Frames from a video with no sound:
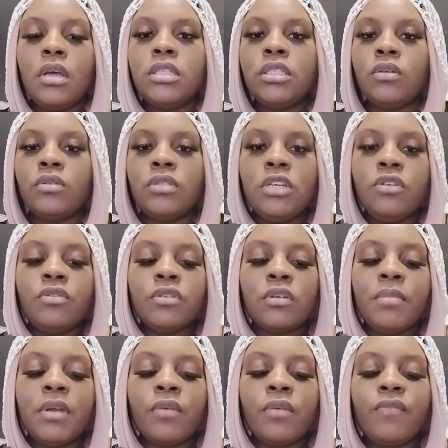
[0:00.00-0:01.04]
So secrets
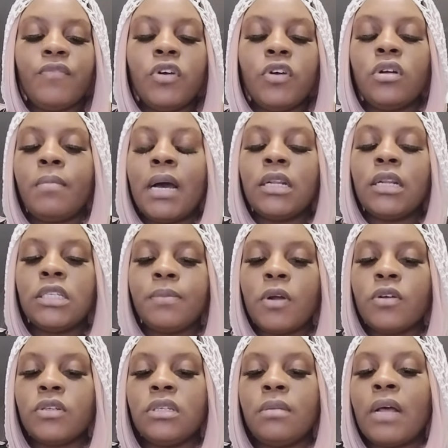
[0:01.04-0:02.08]
are being revealed about this
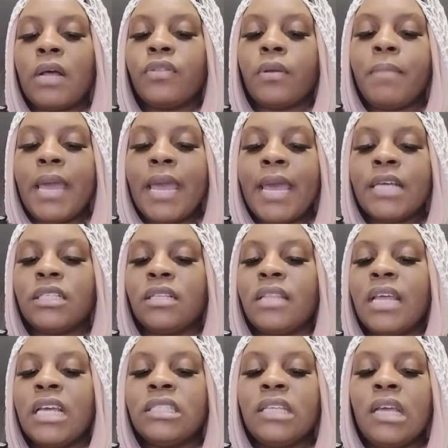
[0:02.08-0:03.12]
person, about their past, the
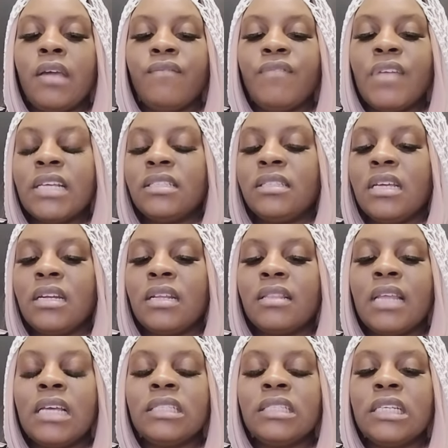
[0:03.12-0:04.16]
things they invest in, the
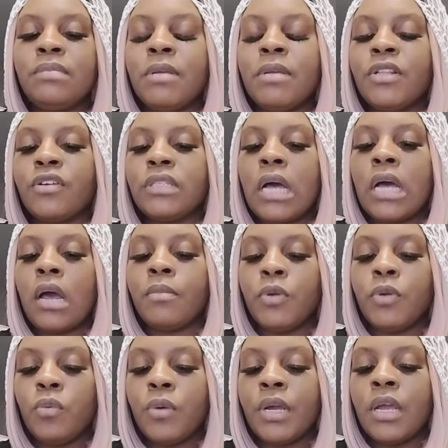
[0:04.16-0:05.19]
things they spend their time
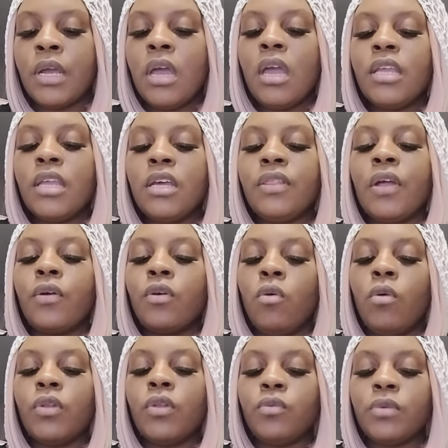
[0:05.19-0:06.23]
doing. Yeah, they're
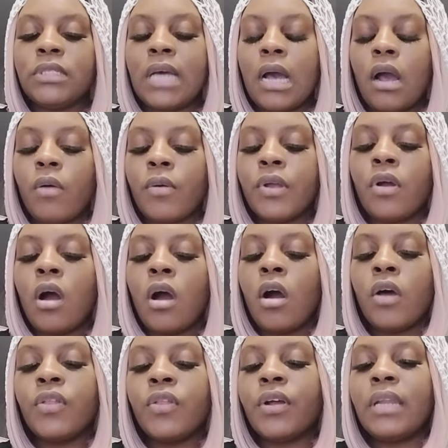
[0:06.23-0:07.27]
going through a tower here.
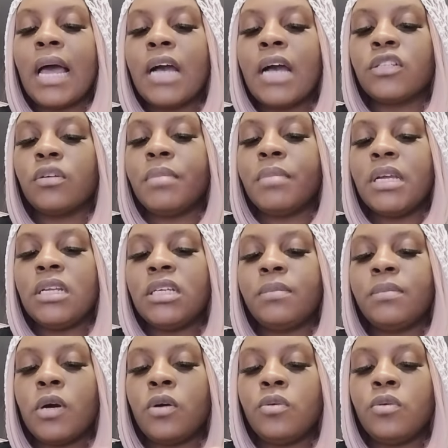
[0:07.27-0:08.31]
All their lies are being
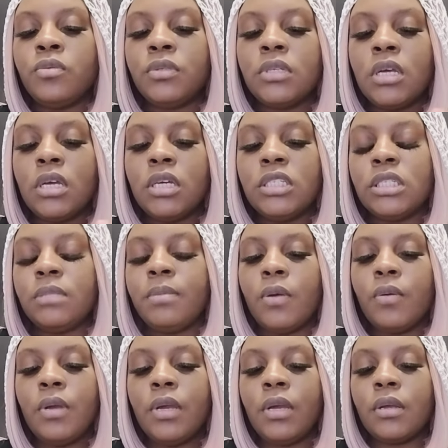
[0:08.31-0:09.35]
exposed, just
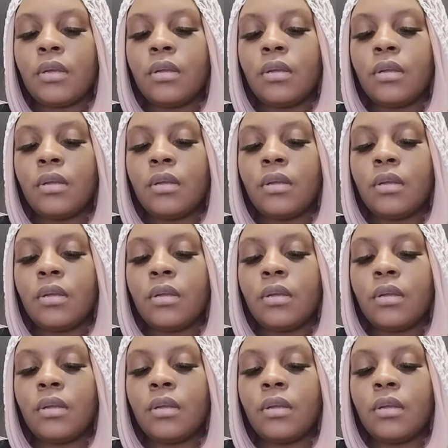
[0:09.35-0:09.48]
period.